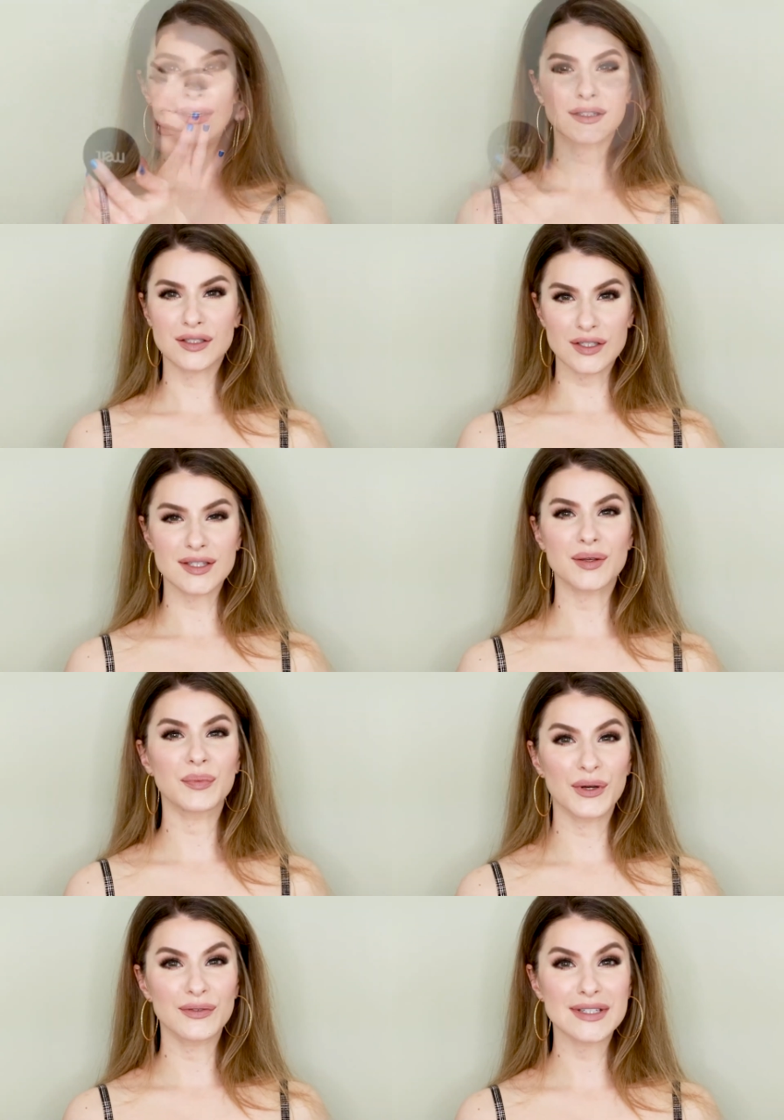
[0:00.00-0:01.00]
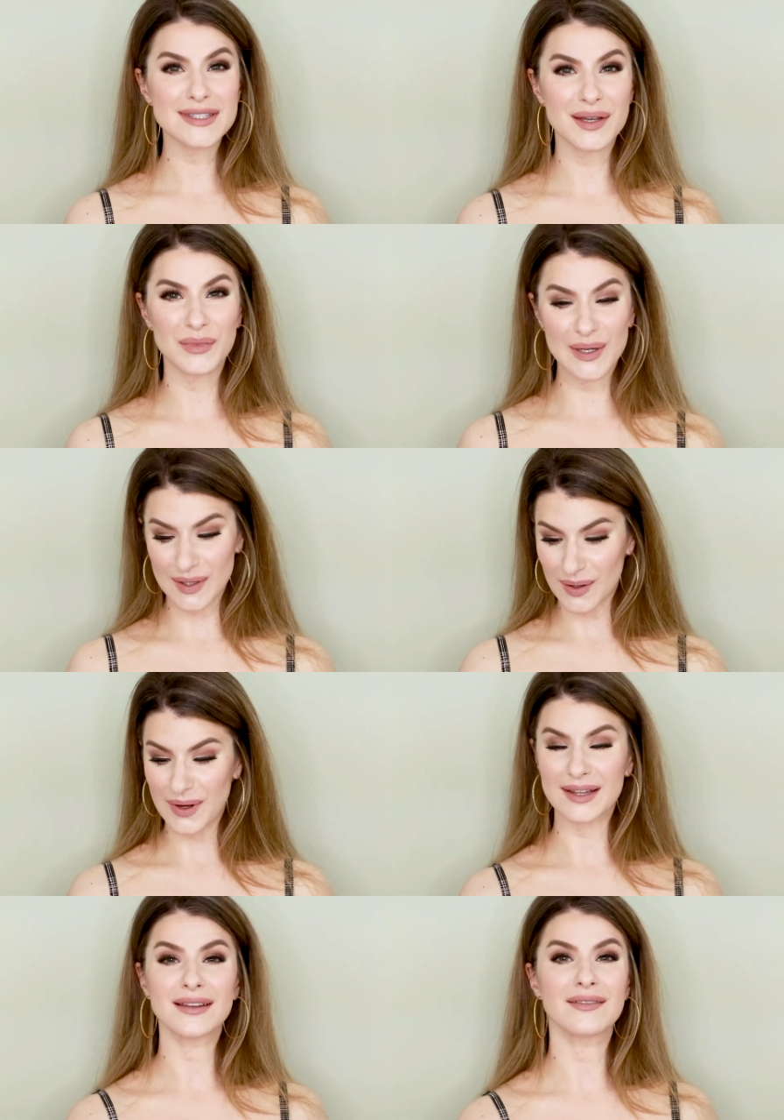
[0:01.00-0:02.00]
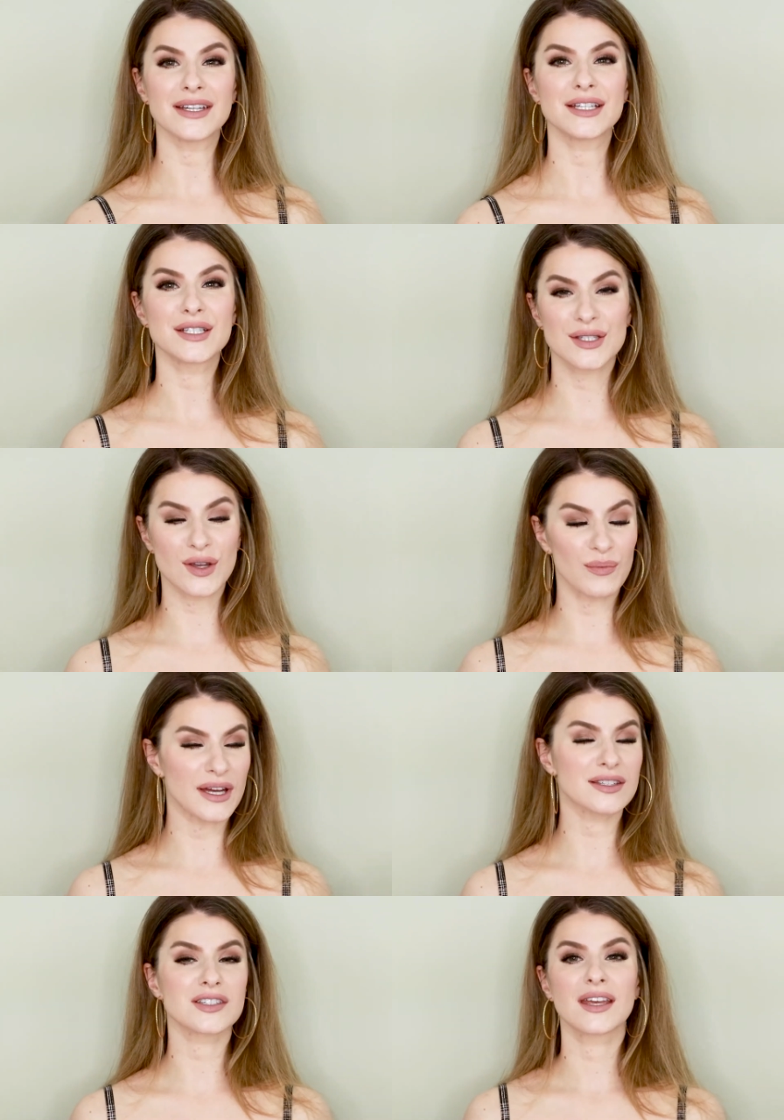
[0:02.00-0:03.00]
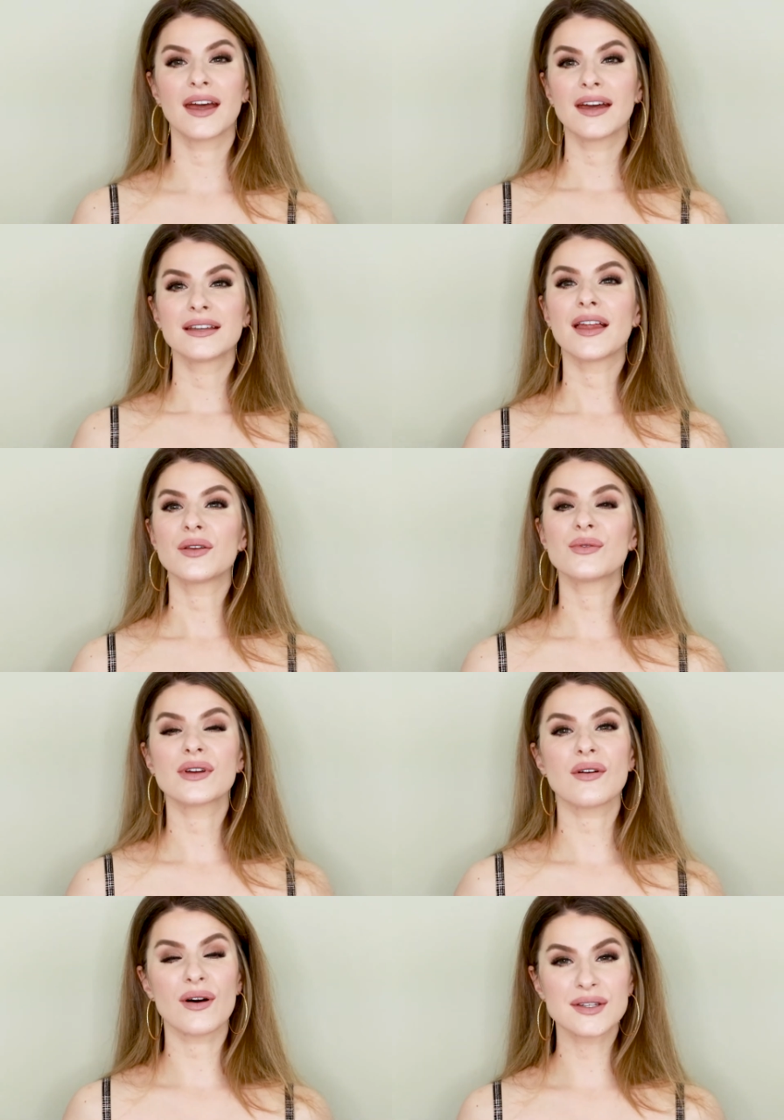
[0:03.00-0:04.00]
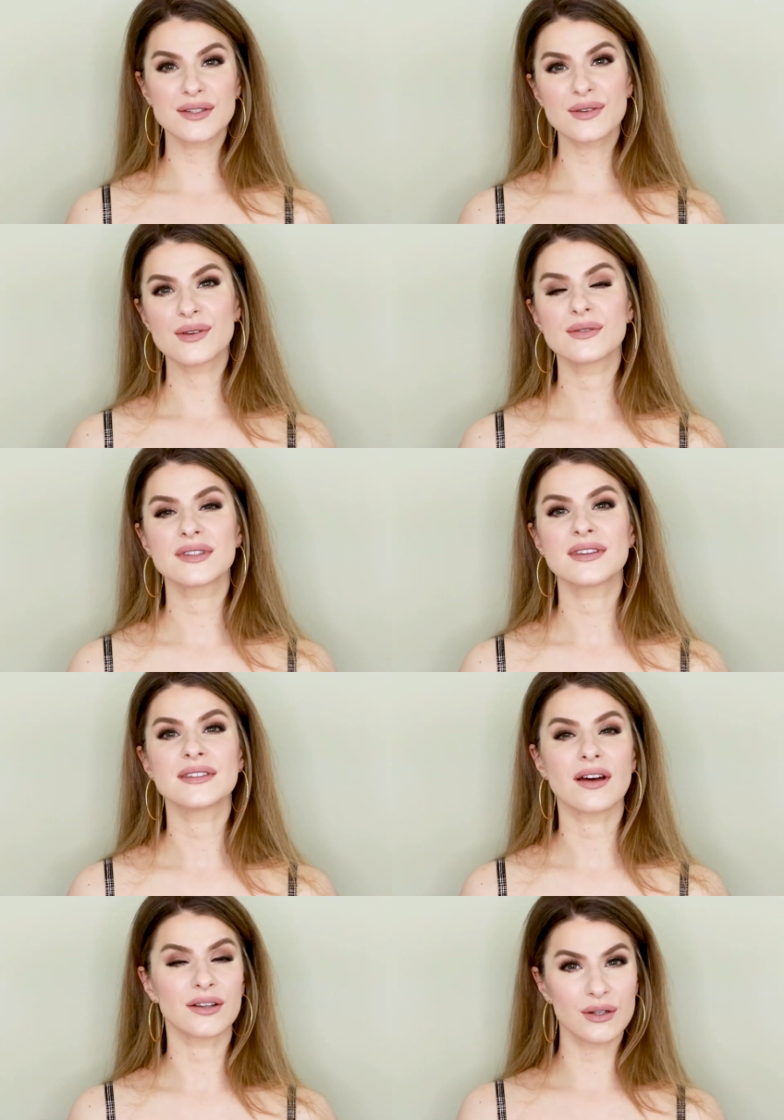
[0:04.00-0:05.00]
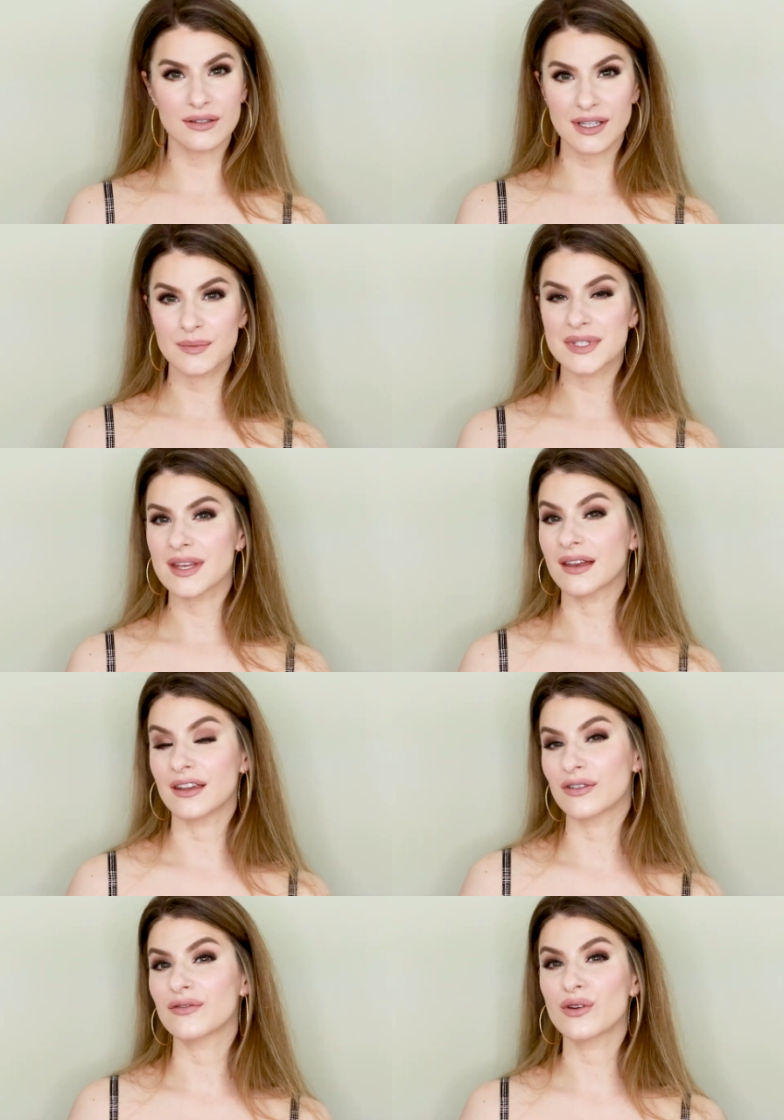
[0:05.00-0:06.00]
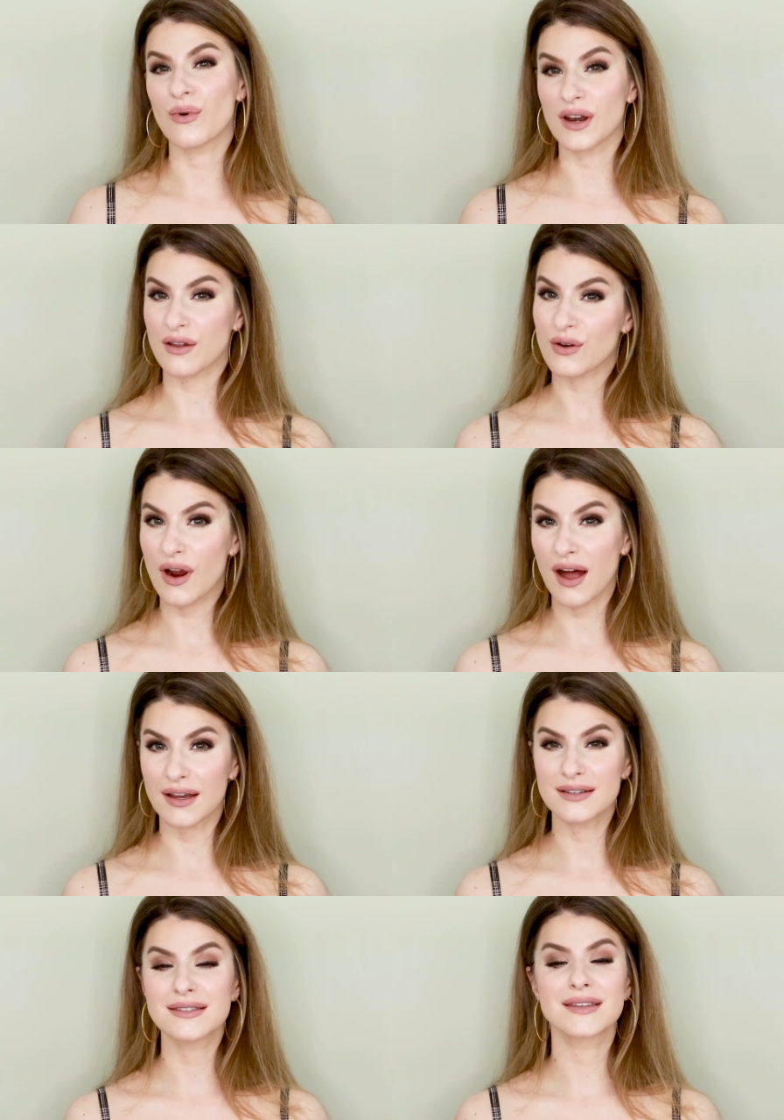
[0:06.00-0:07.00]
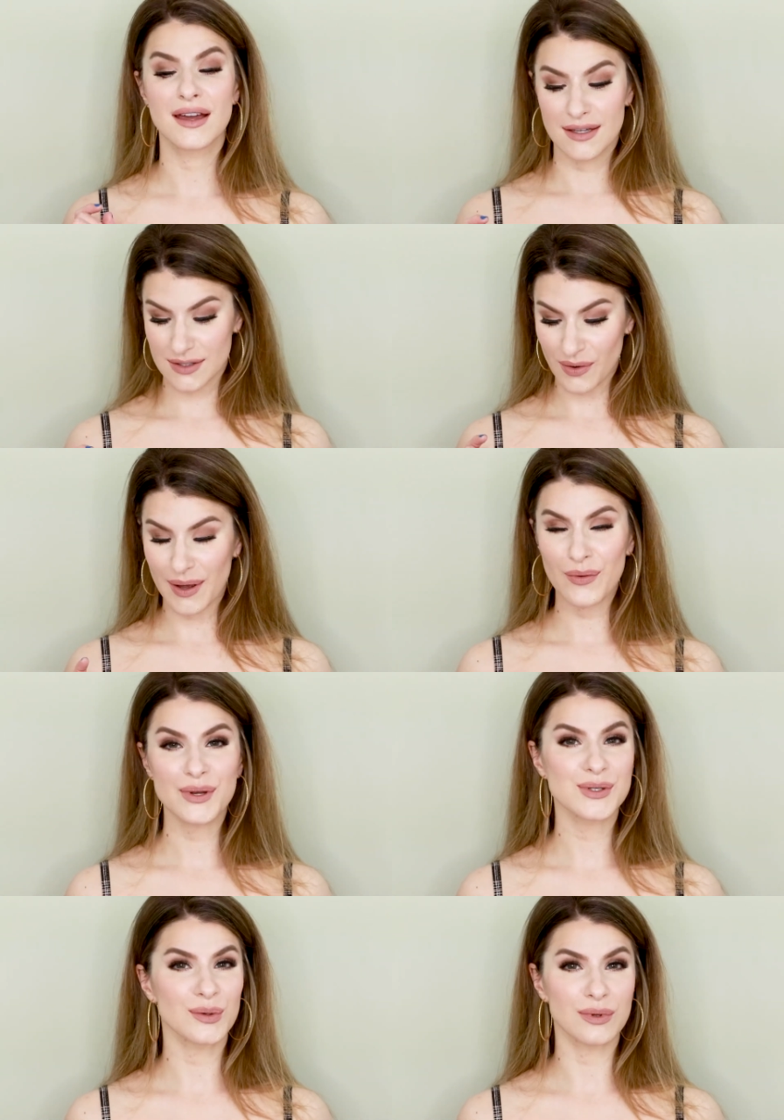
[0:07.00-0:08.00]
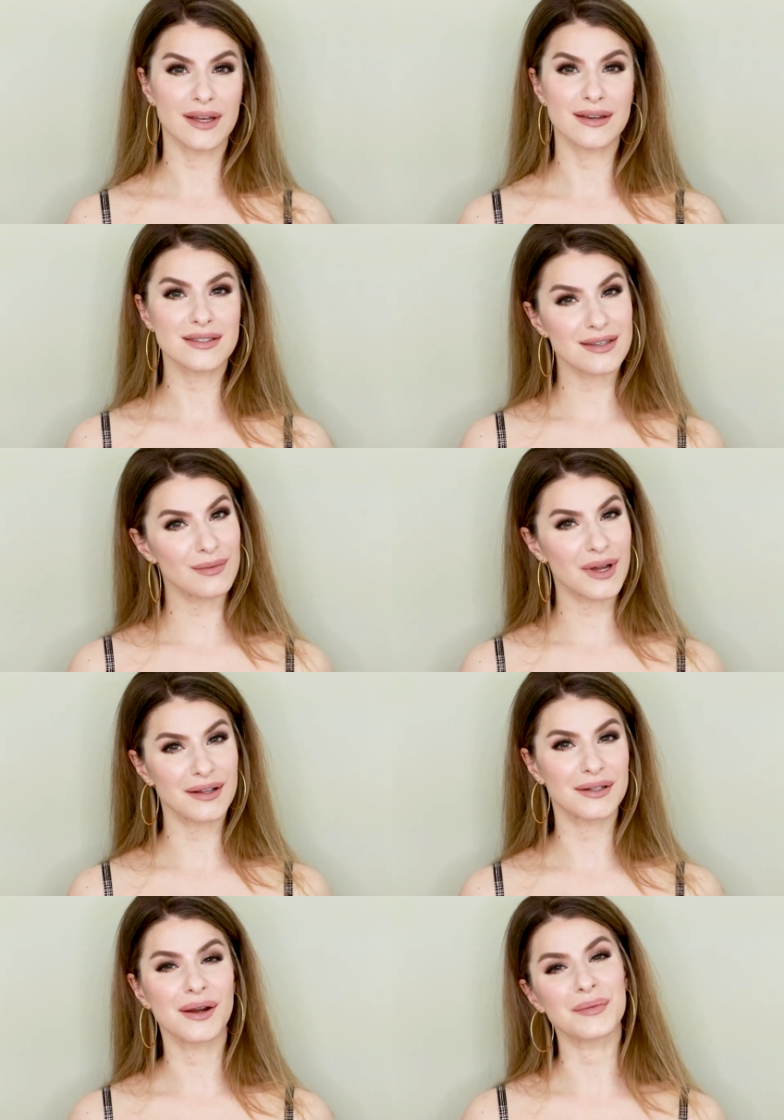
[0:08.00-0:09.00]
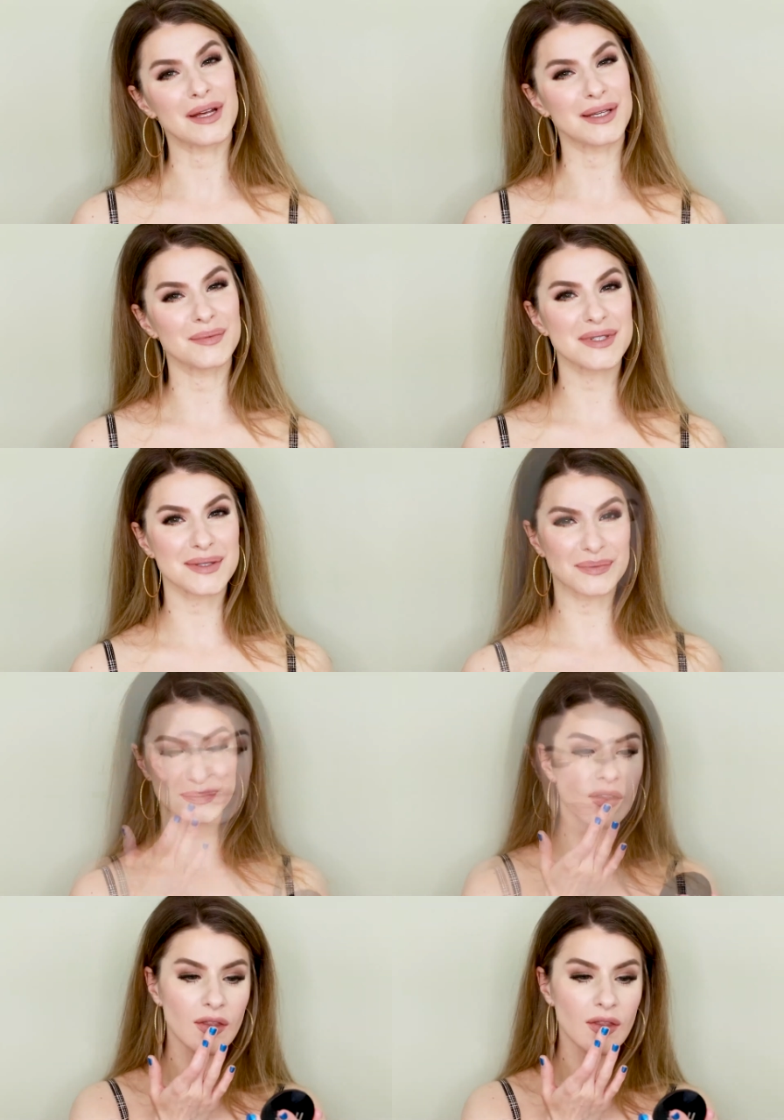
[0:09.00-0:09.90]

It is just the perfect summer glow. I love it so much. Now you can also use these on your lips and even if you want on your eyes. So I'm going to apply that same color on my lips.